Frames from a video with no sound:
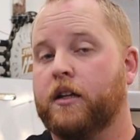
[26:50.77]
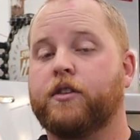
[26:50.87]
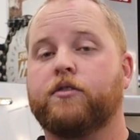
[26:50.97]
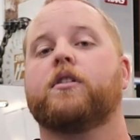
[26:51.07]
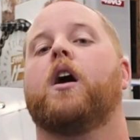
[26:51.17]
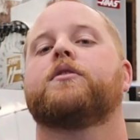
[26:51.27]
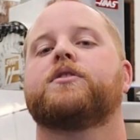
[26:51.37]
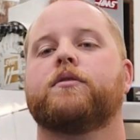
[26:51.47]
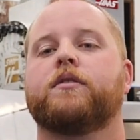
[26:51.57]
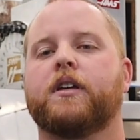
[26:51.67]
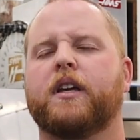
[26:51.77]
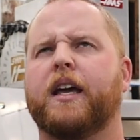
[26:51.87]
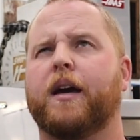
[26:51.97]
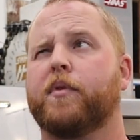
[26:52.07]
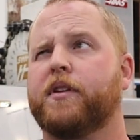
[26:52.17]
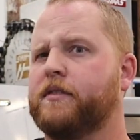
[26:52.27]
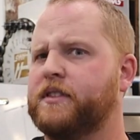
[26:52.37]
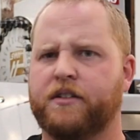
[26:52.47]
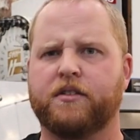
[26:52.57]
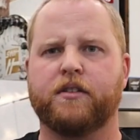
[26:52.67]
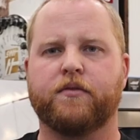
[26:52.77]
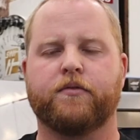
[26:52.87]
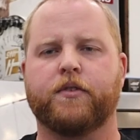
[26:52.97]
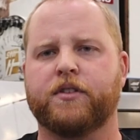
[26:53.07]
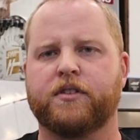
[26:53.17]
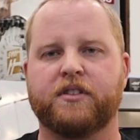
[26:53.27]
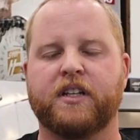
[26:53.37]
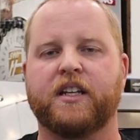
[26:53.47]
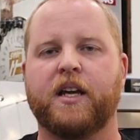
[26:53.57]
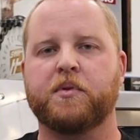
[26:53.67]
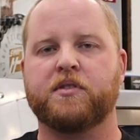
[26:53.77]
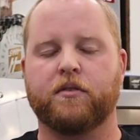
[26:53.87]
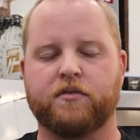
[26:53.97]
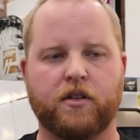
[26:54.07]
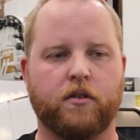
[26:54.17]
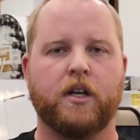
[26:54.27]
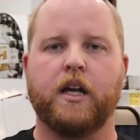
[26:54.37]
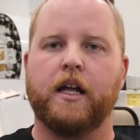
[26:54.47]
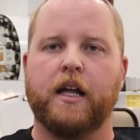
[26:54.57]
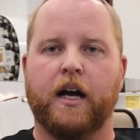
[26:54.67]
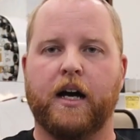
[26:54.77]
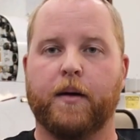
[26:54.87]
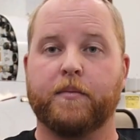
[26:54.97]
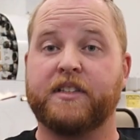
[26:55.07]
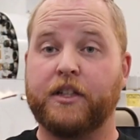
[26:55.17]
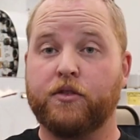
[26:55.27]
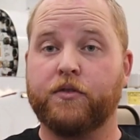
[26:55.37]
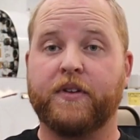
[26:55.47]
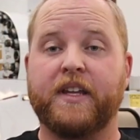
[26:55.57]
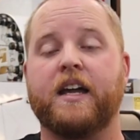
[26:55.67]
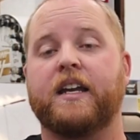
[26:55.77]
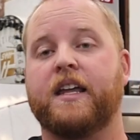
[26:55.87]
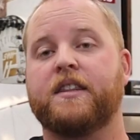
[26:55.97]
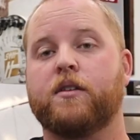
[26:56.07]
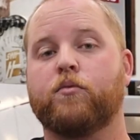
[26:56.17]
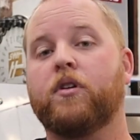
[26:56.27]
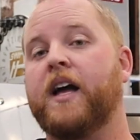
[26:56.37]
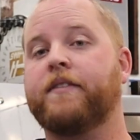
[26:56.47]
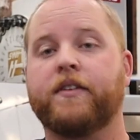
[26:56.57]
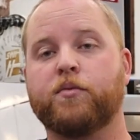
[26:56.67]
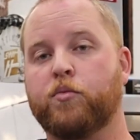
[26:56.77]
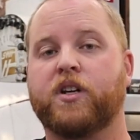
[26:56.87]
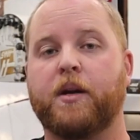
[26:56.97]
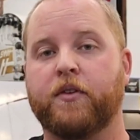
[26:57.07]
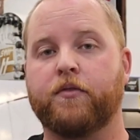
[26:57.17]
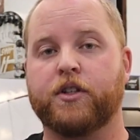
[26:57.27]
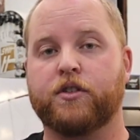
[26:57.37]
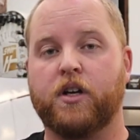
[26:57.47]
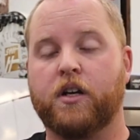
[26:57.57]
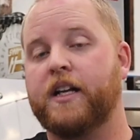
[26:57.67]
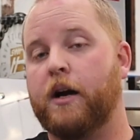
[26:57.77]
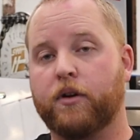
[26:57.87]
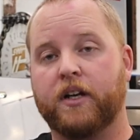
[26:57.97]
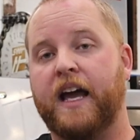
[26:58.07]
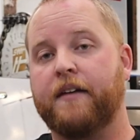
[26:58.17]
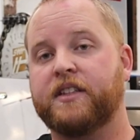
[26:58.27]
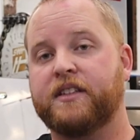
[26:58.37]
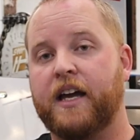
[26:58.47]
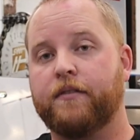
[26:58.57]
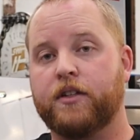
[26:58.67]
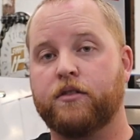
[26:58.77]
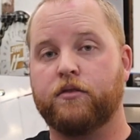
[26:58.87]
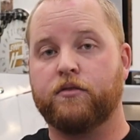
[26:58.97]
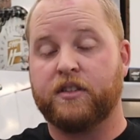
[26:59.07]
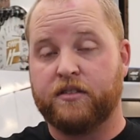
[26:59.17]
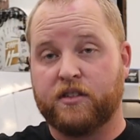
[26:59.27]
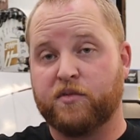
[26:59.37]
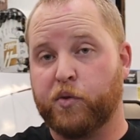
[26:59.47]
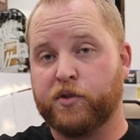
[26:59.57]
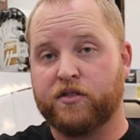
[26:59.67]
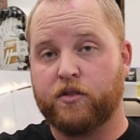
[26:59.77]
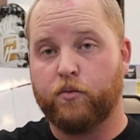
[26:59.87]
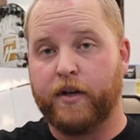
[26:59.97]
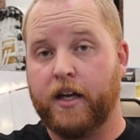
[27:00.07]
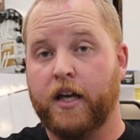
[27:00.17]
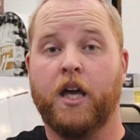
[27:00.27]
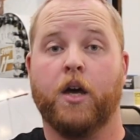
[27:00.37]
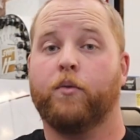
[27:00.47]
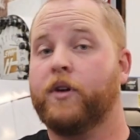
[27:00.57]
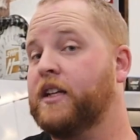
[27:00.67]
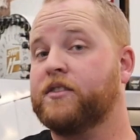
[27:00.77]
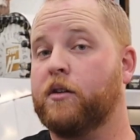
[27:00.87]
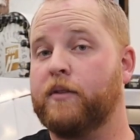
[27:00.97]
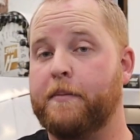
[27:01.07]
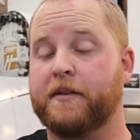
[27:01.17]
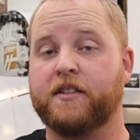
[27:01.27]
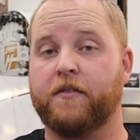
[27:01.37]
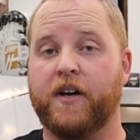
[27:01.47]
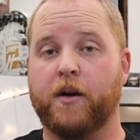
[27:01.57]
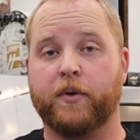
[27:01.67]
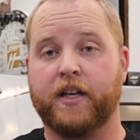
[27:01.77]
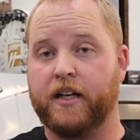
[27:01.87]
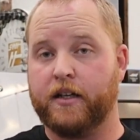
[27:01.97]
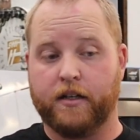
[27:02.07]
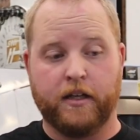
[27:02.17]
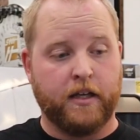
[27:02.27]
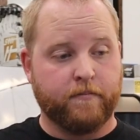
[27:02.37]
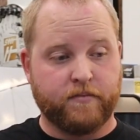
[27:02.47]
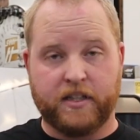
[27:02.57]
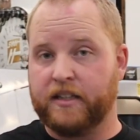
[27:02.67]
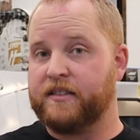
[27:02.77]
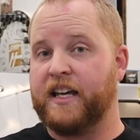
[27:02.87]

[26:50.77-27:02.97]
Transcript: Like you saw I was doing, I believe it was actually in the first or second episode. So stay tuned for that, and then we'll have even more coming for the truck. Now we're gonna have to dive into, since it supports its own weight, we gotta start wrapping stuff up. We gotta get